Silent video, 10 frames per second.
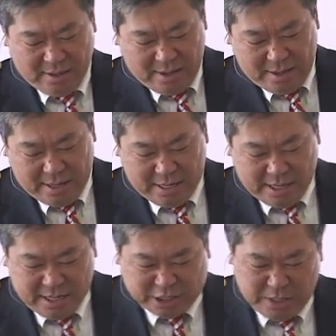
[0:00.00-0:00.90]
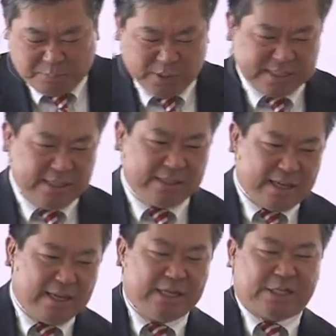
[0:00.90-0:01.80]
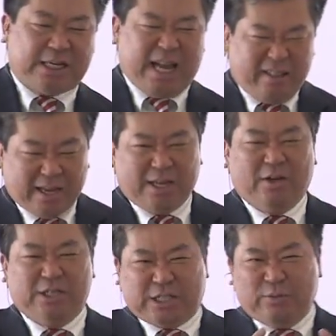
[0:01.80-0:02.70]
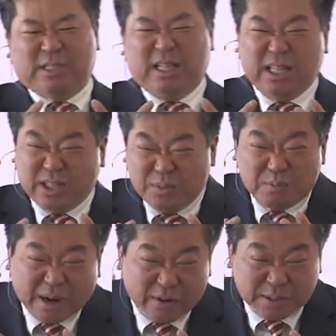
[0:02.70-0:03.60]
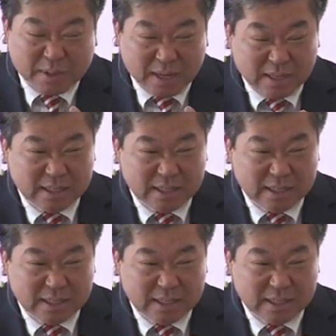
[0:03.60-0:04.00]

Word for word: And, and, and she proceeded, and she kind of like, you know, she was a little embarrassed by it.